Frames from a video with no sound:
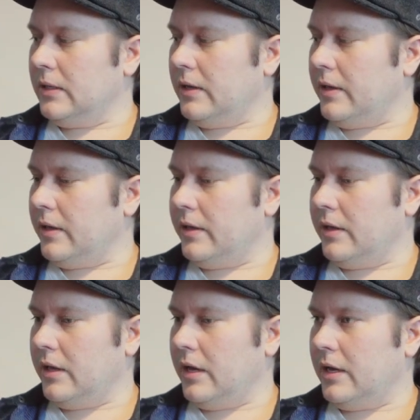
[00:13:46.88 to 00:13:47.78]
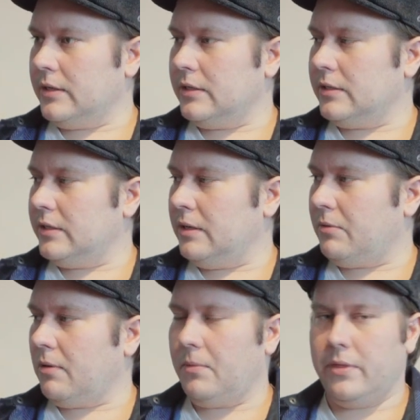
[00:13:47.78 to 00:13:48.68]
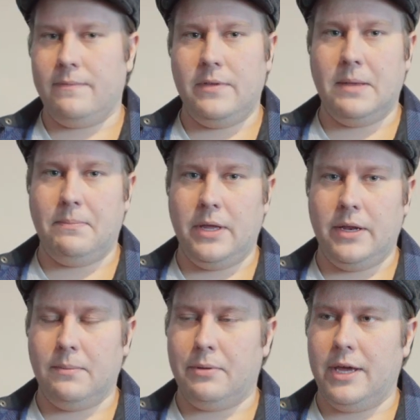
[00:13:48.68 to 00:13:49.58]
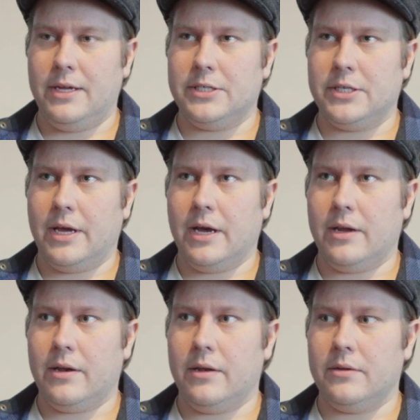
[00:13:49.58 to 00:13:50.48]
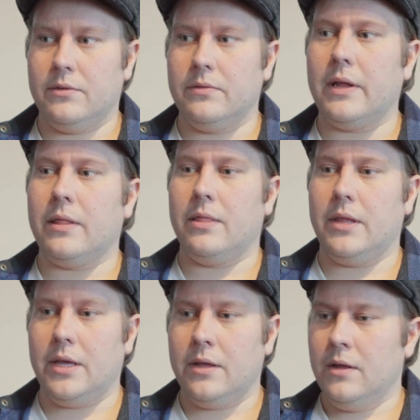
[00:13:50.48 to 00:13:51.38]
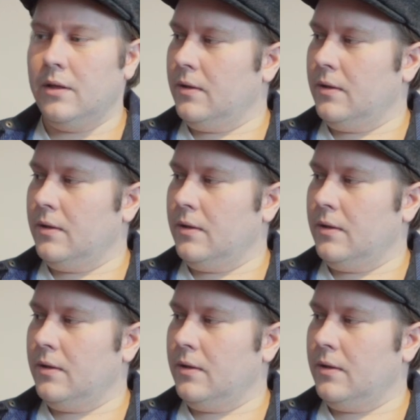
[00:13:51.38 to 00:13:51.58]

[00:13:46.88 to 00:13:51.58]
I had seen probably the Wikipedia page and read the